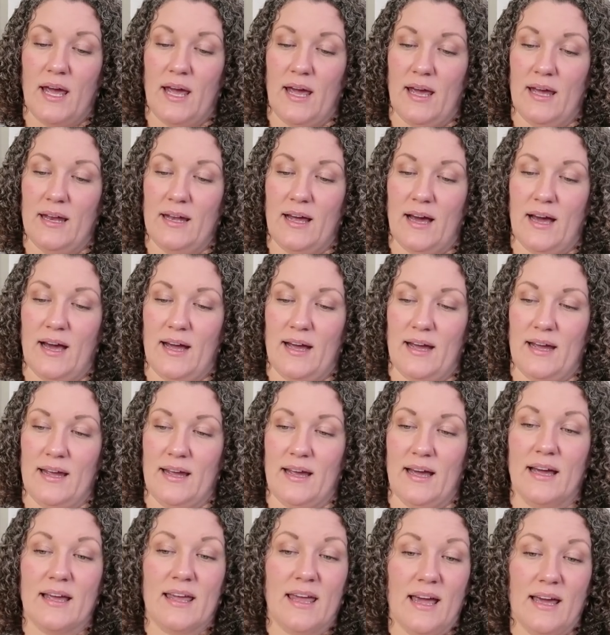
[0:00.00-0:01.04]
And
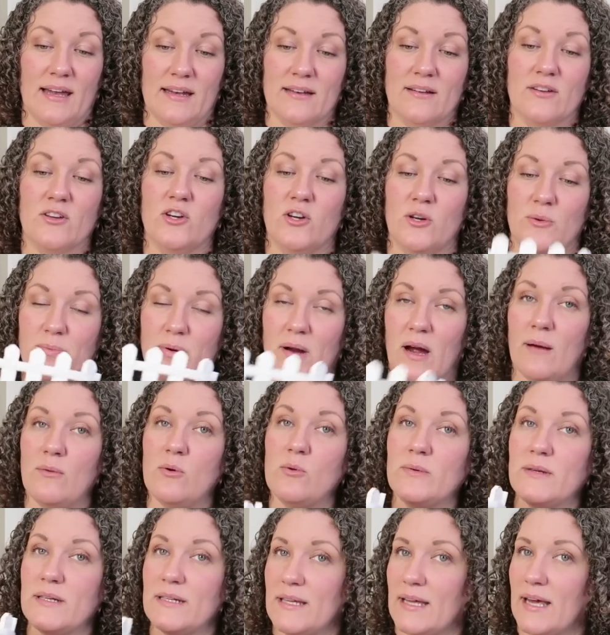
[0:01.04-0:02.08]
I, again, could
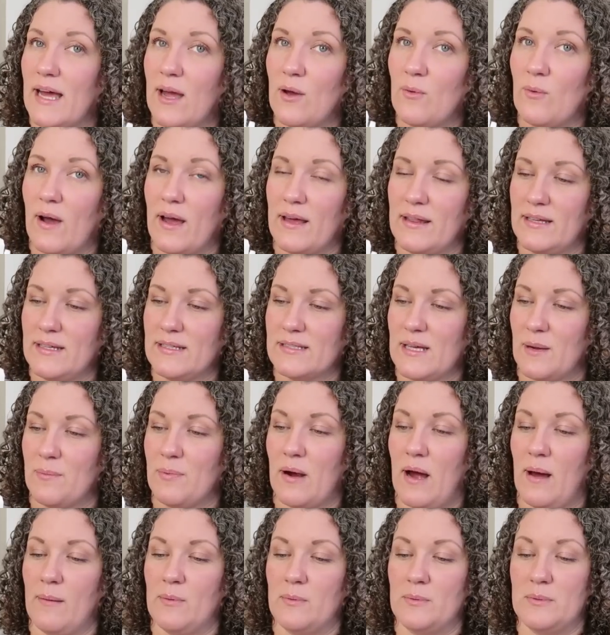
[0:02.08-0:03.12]
probably DIY this. I
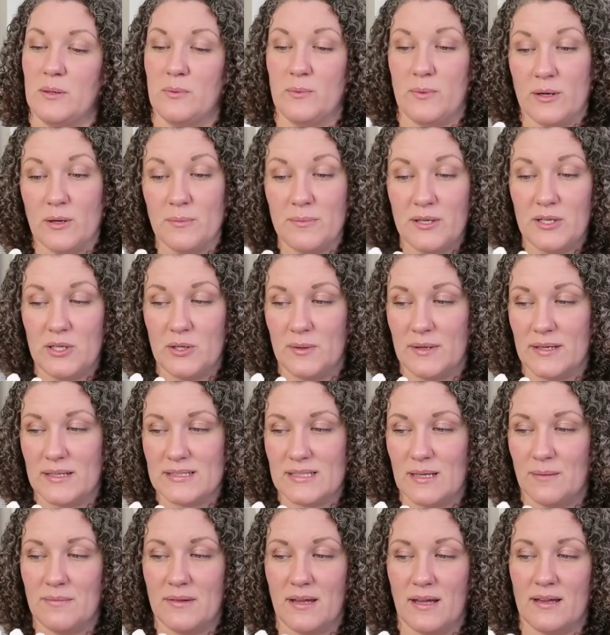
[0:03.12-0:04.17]
probably will be doing
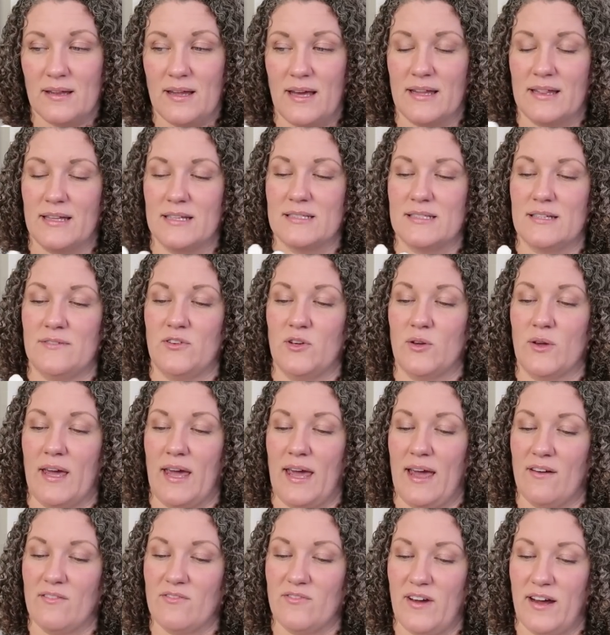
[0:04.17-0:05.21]
something like this if you
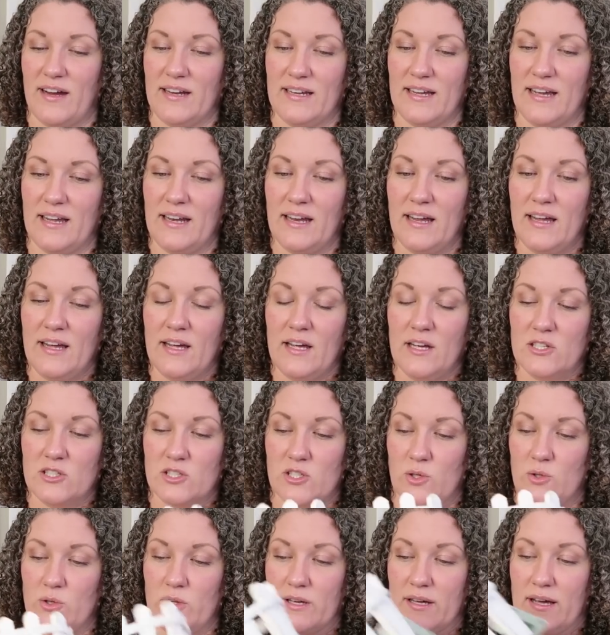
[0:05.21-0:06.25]
can't find it.
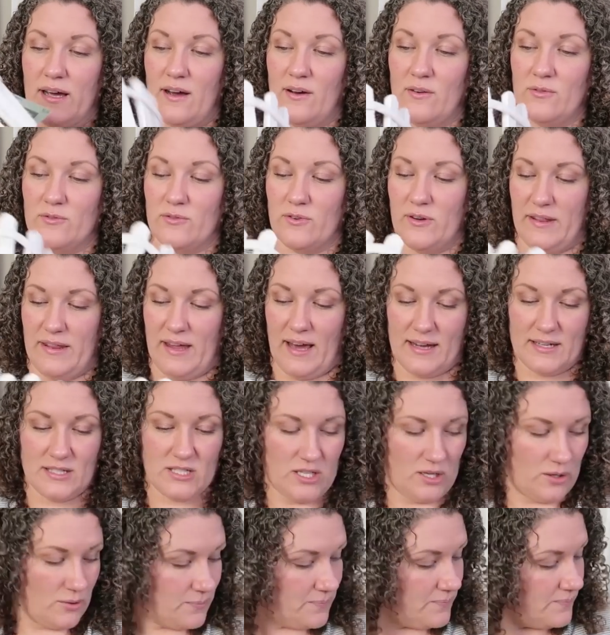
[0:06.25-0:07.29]
So look out for that
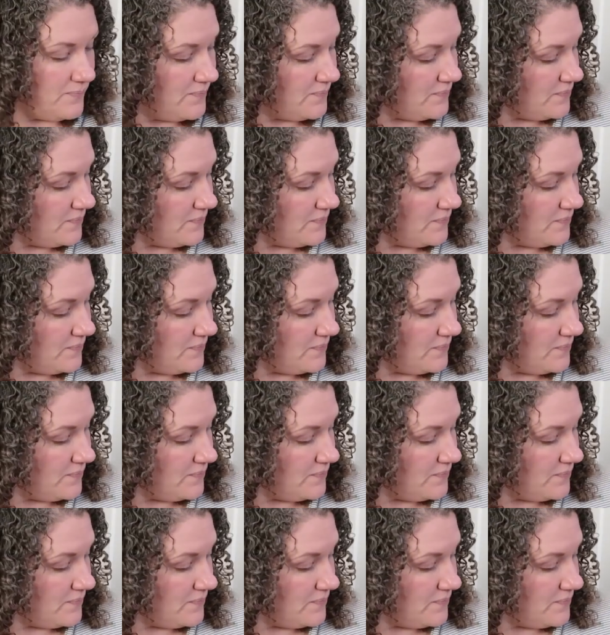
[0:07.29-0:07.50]
too.